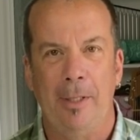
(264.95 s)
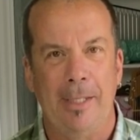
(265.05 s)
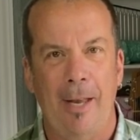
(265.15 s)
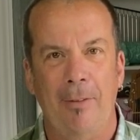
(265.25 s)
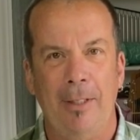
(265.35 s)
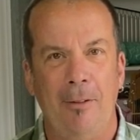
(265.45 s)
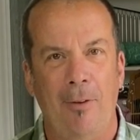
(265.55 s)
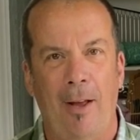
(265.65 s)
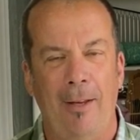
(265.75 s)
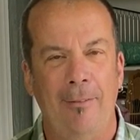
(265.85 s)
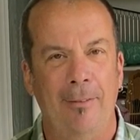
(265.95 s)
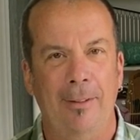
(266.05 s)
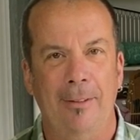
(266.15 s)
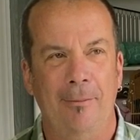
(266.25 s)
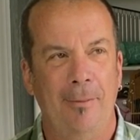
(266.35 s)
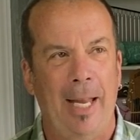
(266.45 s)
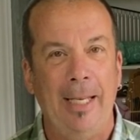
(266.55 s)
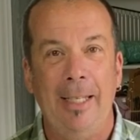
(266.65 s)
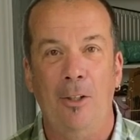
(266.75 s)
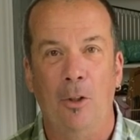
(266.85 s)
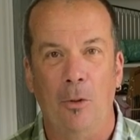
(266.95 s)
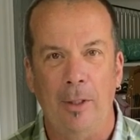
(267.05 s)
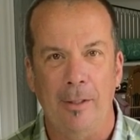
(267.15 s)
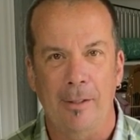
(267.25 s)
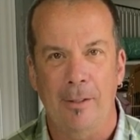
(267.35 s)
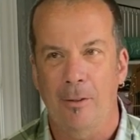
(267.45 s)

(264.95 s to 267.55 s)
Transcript: 75 and 80 degrees.